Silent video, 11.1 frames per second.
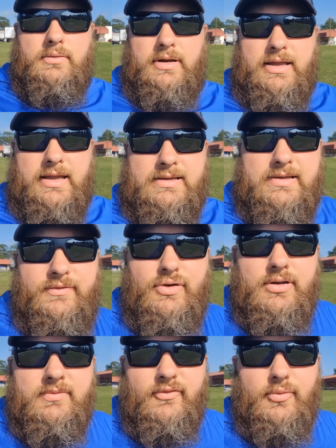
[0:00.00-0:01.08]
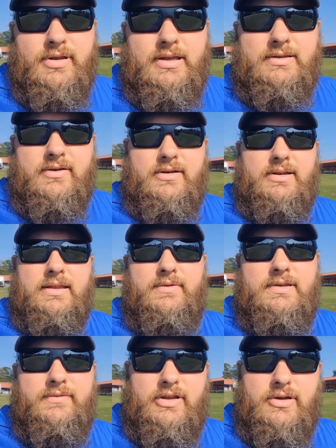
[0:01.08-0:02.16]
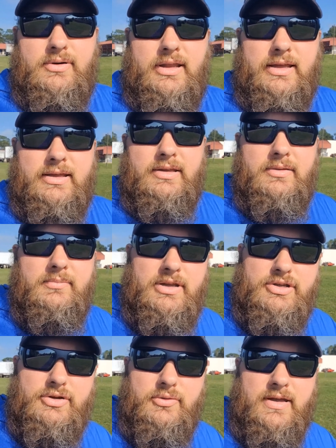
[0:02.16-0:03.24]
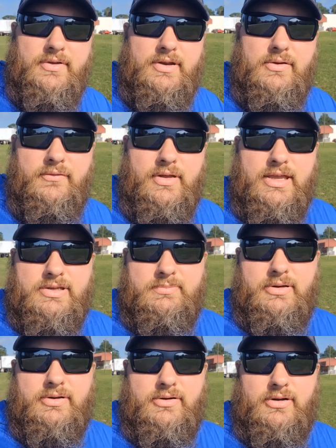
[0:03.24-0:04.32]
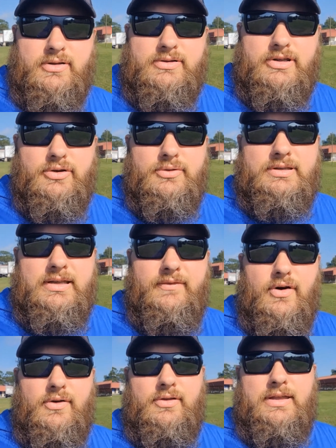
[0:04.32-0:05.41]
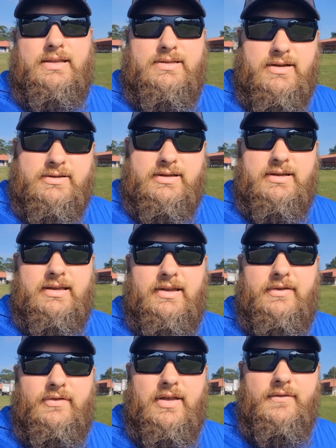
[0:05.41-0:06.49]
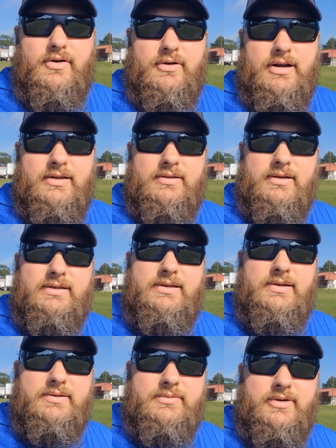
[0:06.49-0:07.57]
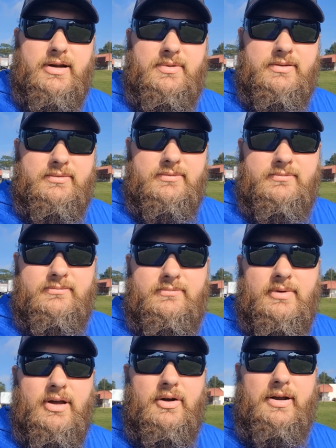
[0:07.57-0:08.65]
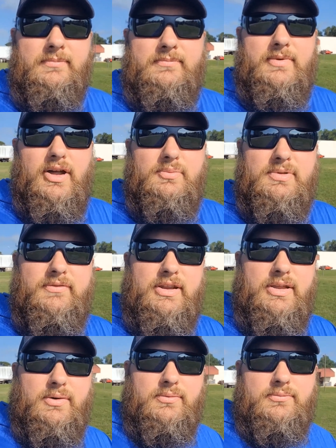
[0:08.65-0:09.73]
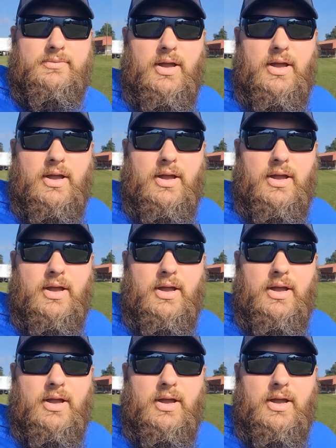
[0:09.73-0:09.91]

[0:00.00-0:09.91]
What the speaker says: Hey guys, if you could, before we get started, give this video a like. Make sure you have that notification bell turned on so you receive all the latest content. And if you haven't already, consider subscribing. Alright, on with the video.